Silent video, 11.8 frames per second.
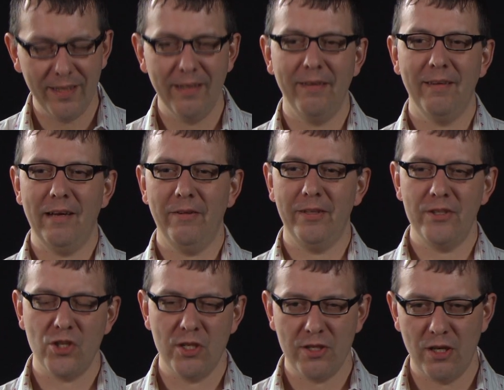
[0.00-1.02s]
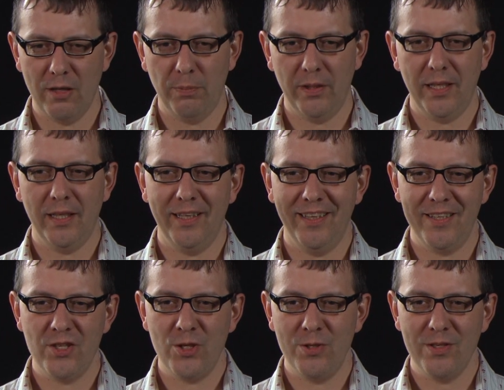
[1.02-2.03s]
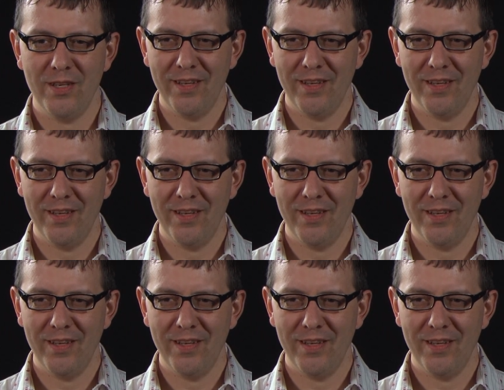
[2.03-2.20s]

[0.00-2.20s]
and out there she started playing it, and she's